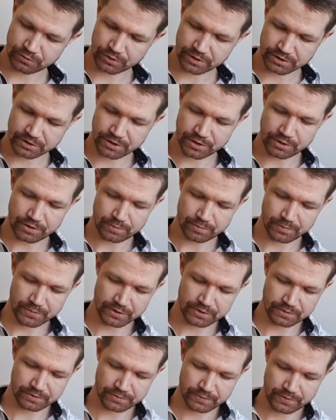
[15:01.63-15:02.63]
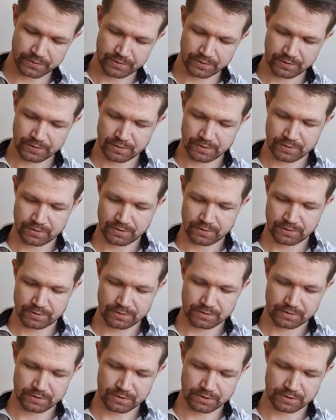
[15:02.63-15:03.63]
right here, but
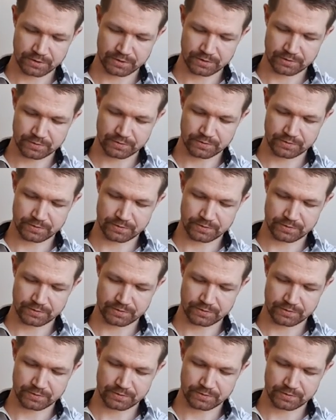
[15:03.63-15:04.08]
gonna